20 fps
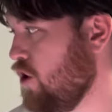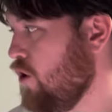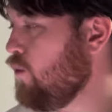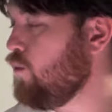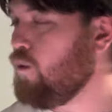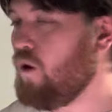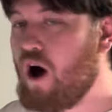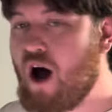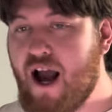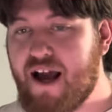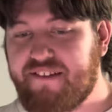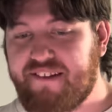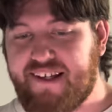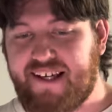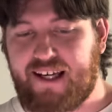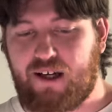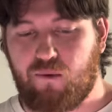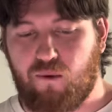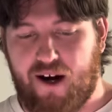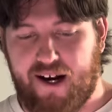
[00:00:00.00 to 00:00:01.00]
Why the
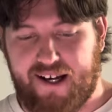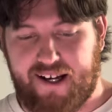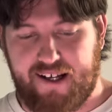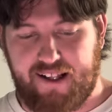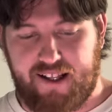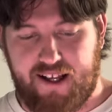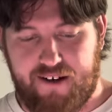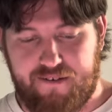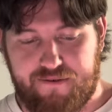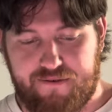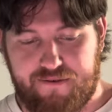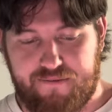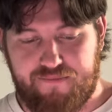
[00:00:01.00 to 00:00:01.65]
EYLF?